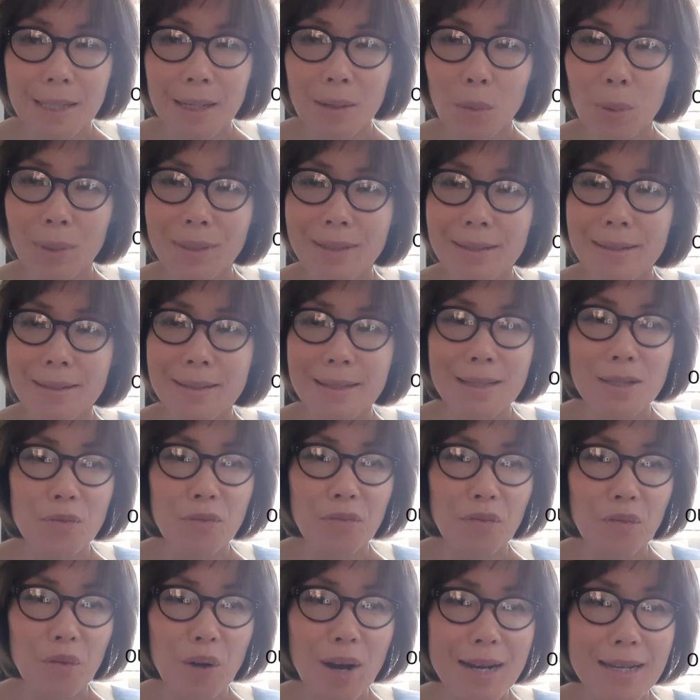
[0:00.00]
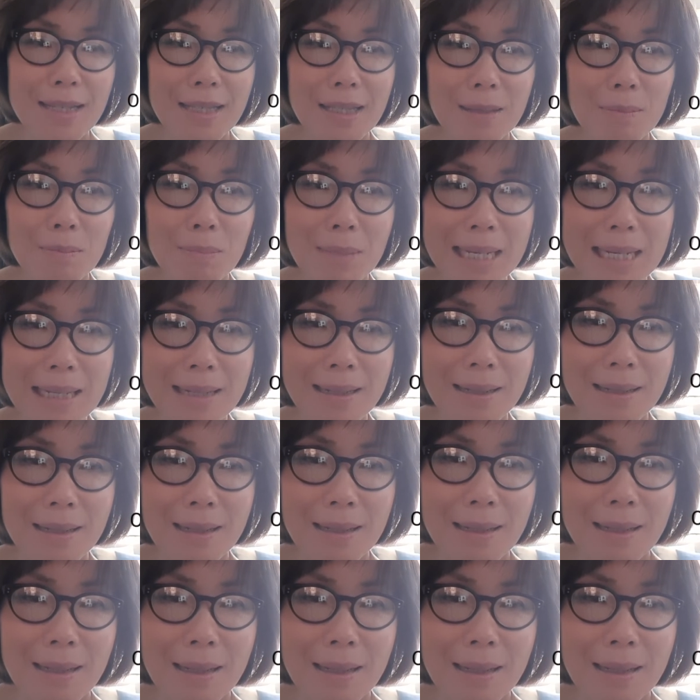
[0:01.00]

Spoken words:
What does this phrase mean?